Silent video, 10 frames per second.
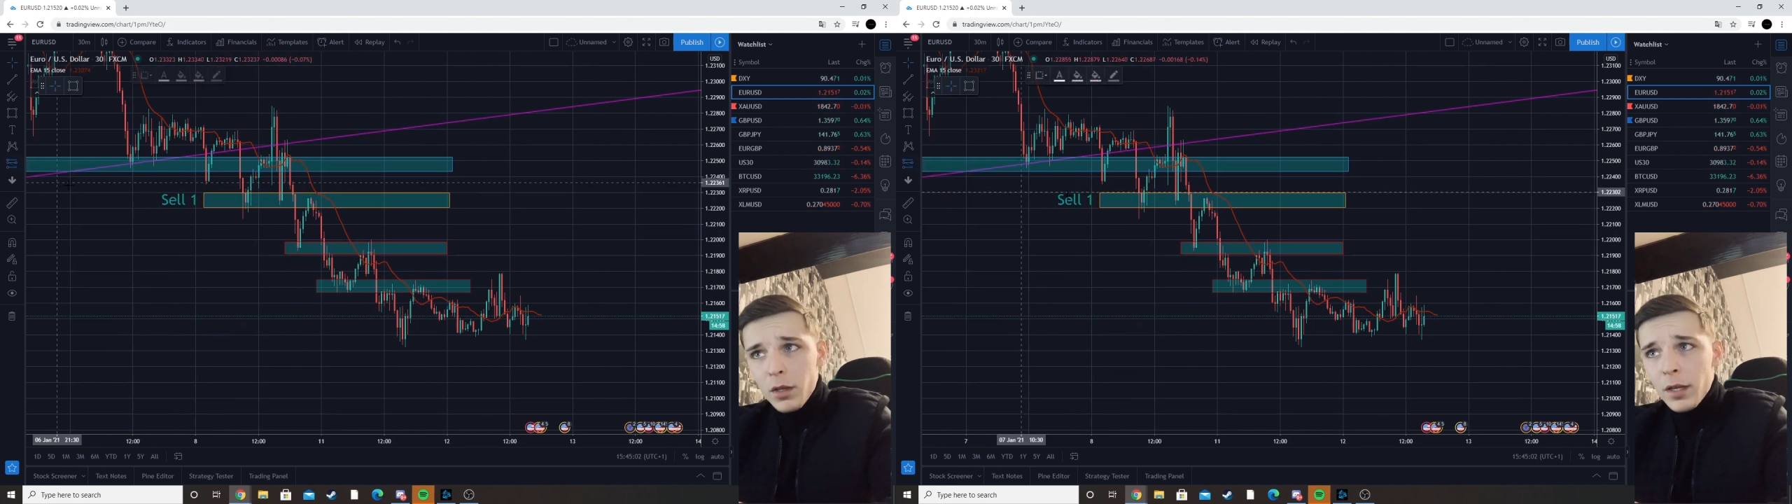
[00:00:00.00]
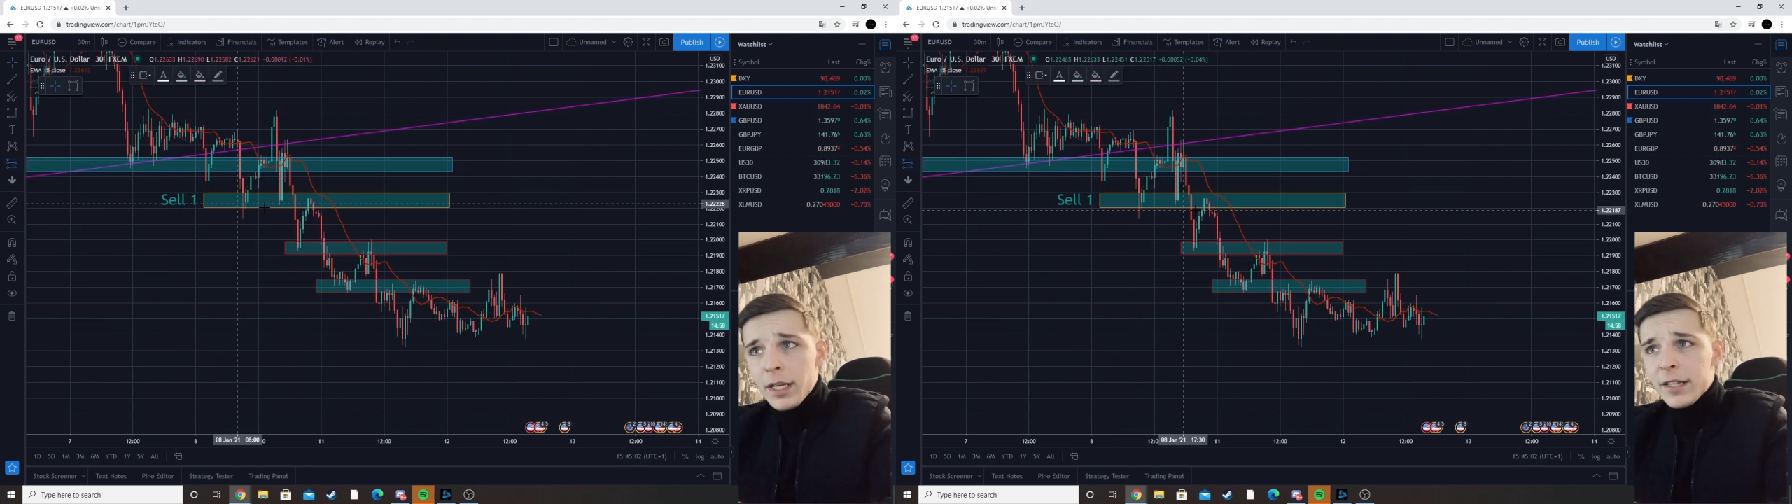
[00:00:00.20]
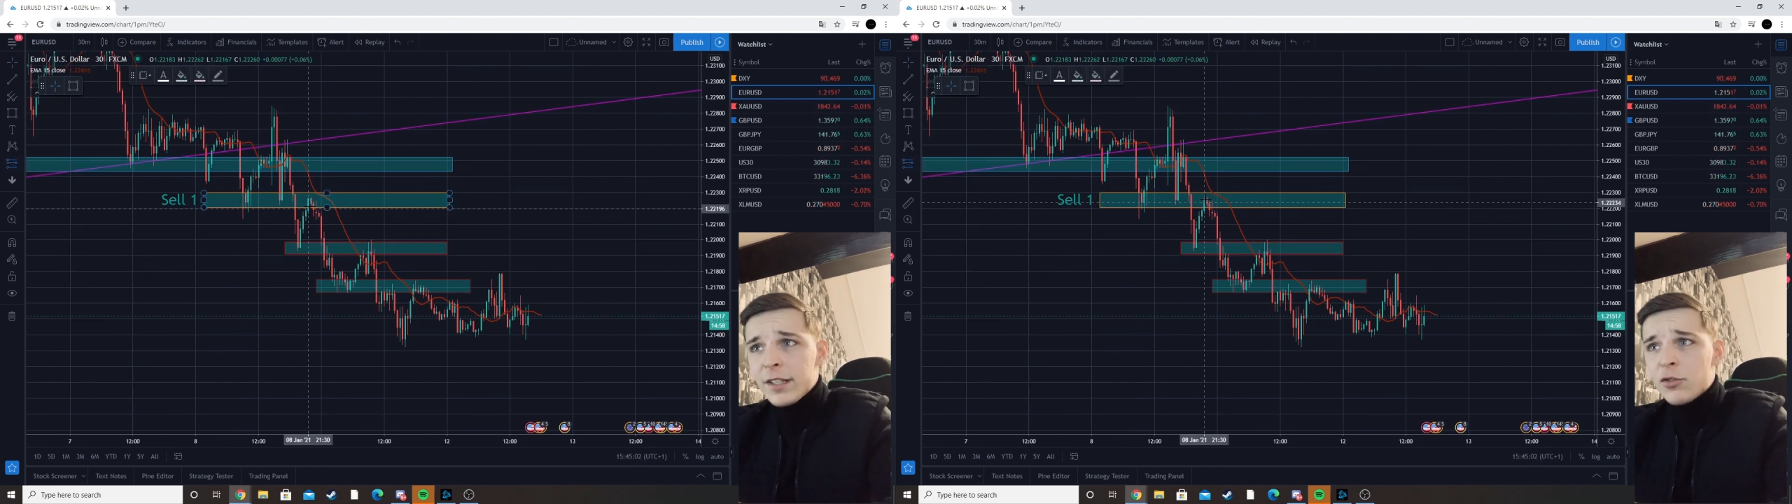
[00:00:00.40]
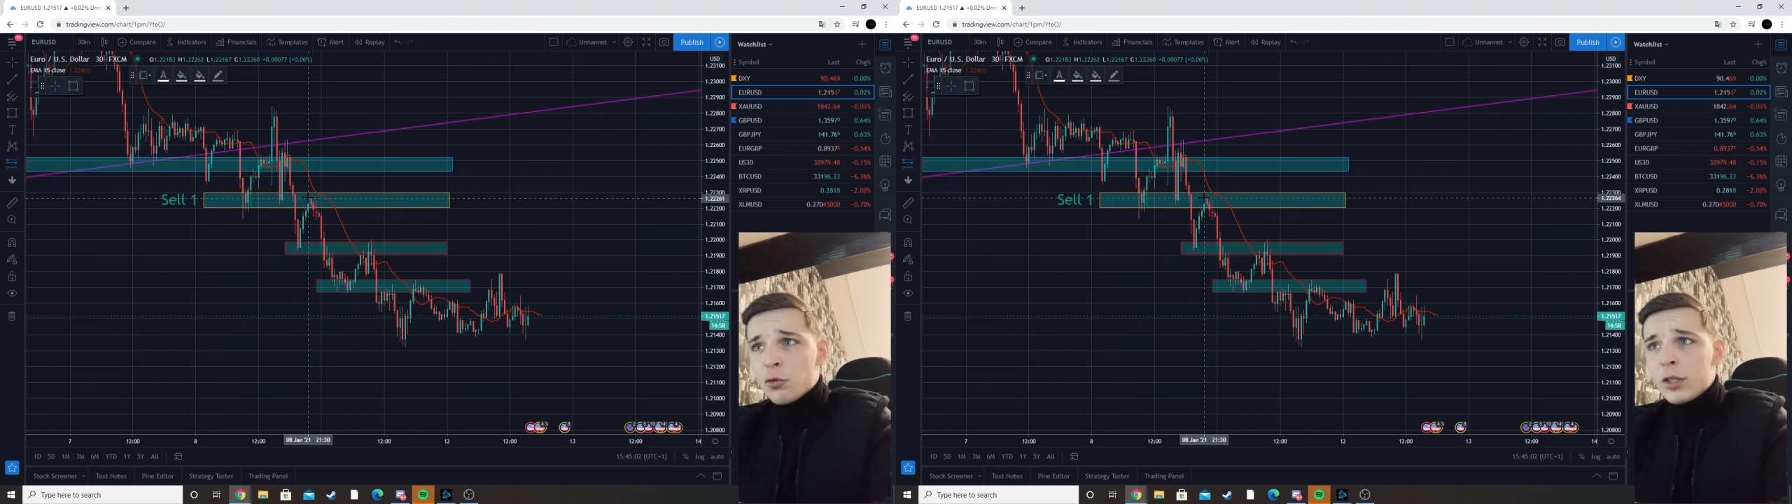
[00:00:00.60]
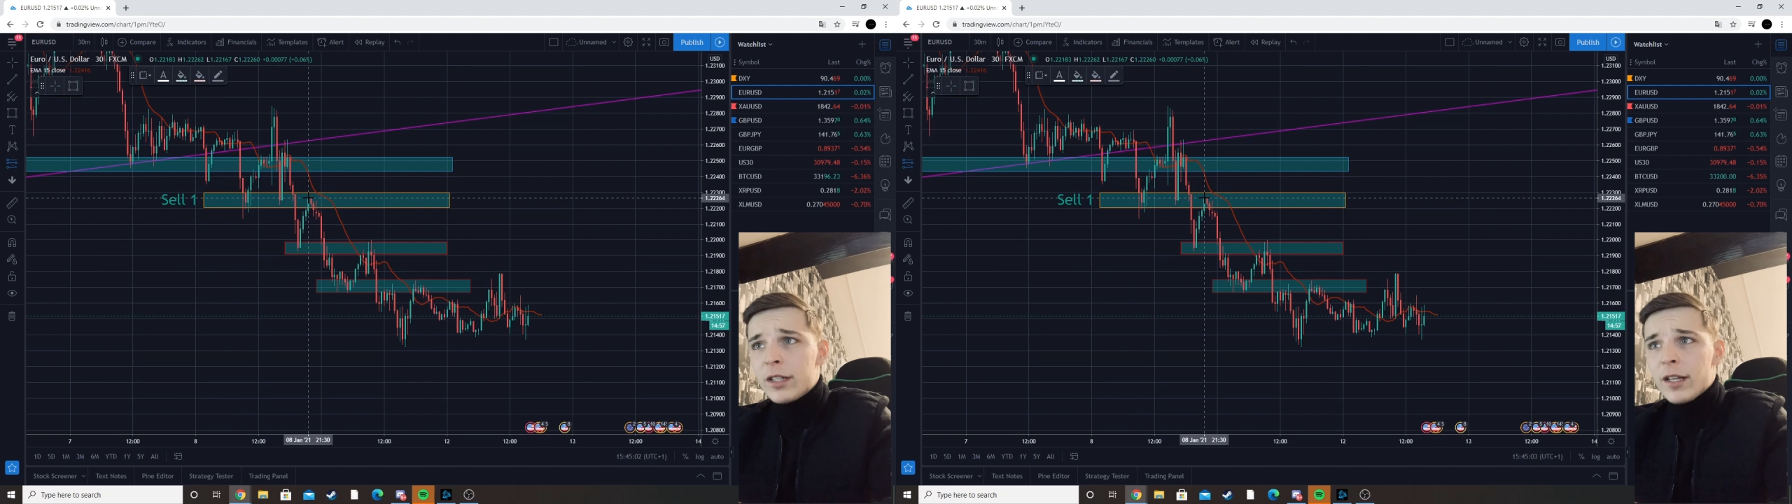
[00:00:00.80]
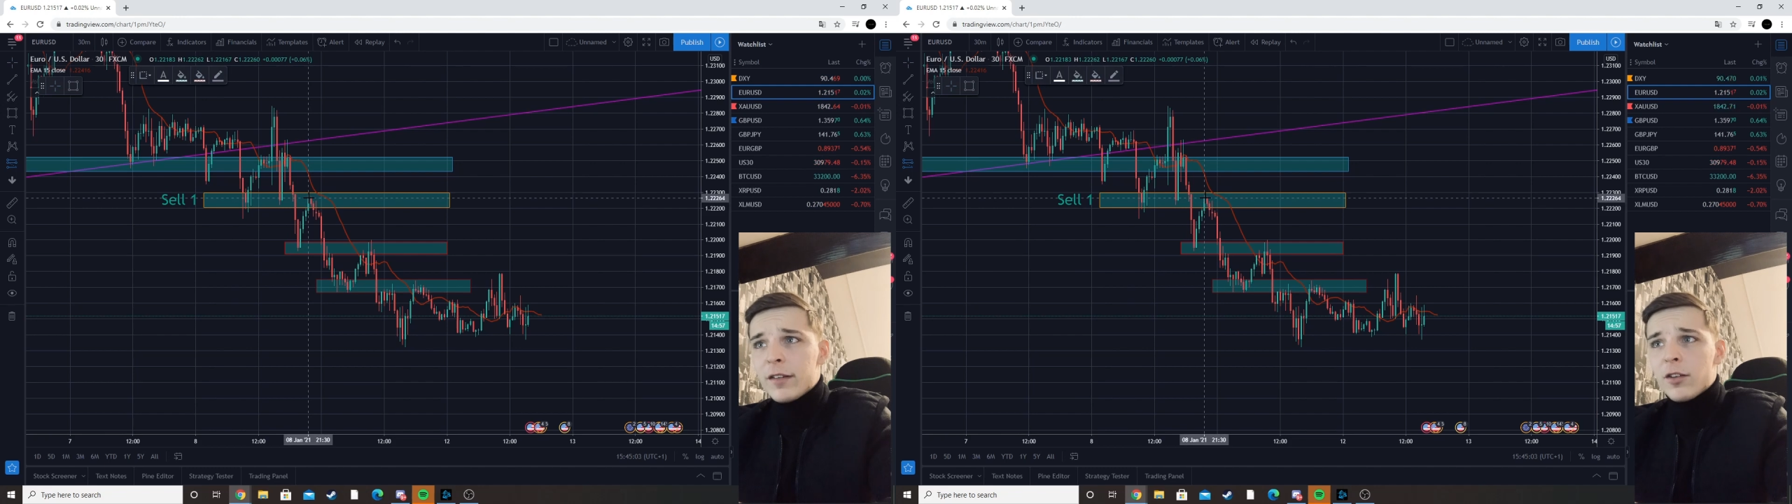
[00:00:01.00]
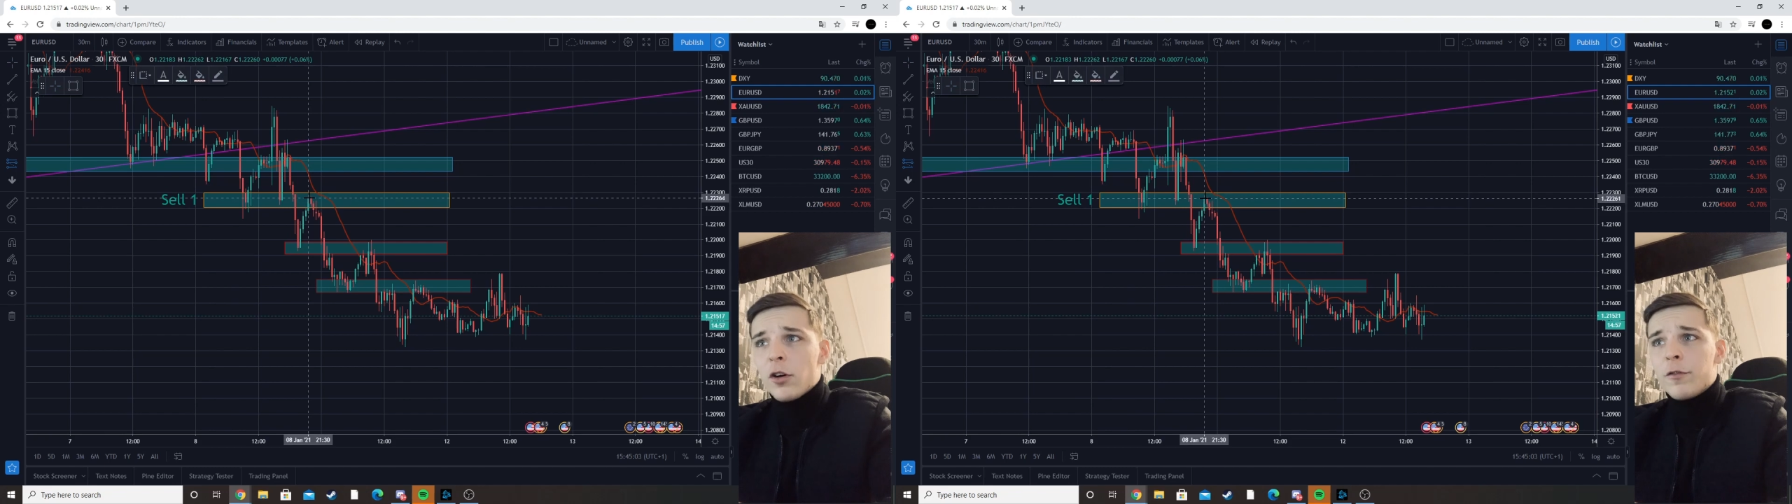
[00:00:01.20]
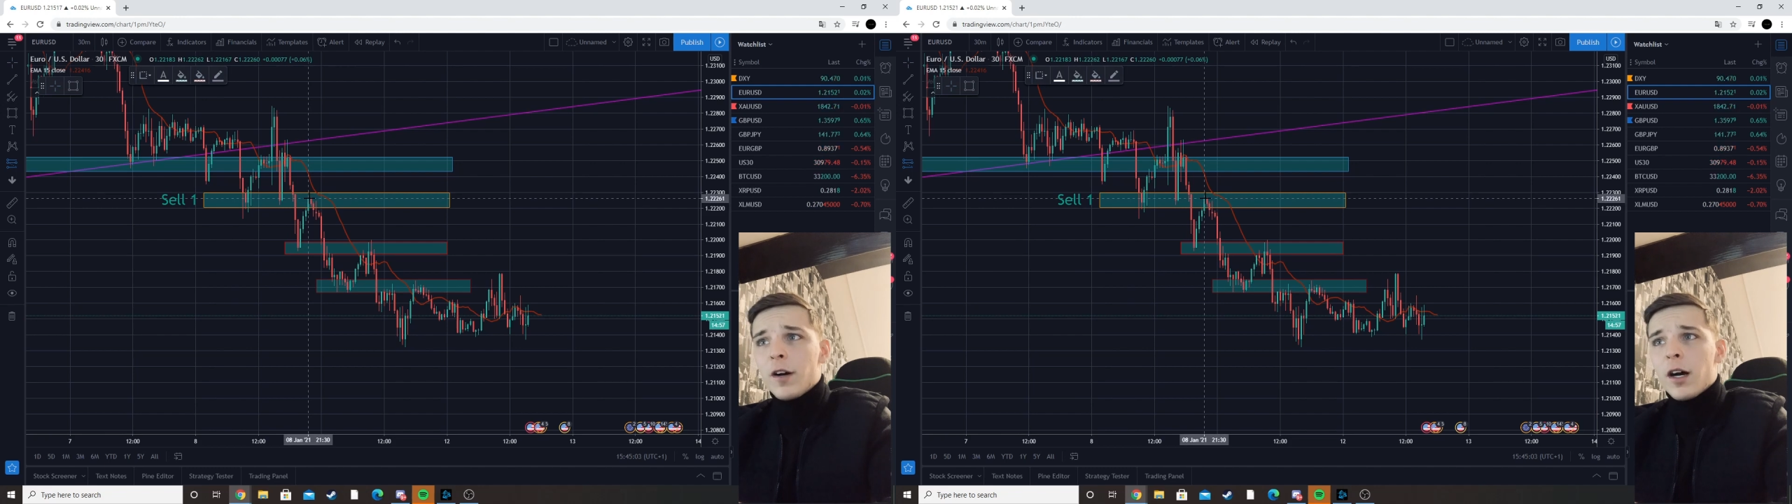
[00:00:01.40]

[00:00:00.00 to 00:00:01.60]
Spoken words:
at this retest of